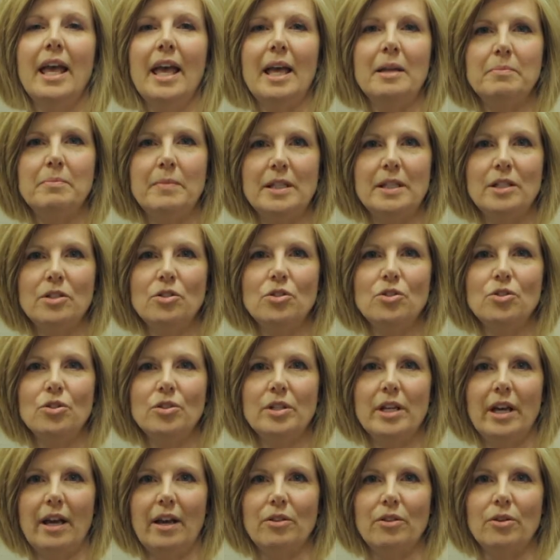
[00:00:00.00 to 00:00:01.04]
and
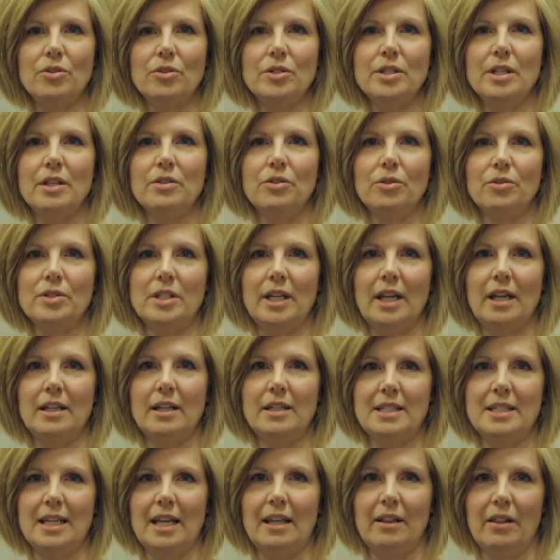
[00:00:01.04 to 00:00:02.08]
minister to others in their
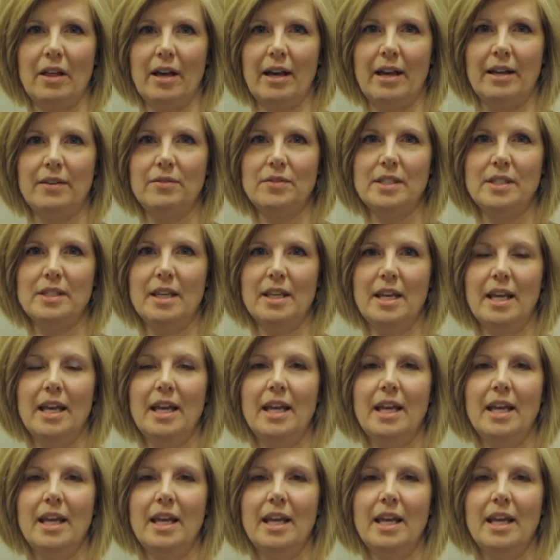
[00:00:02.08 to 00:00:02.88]
day-to-day lives.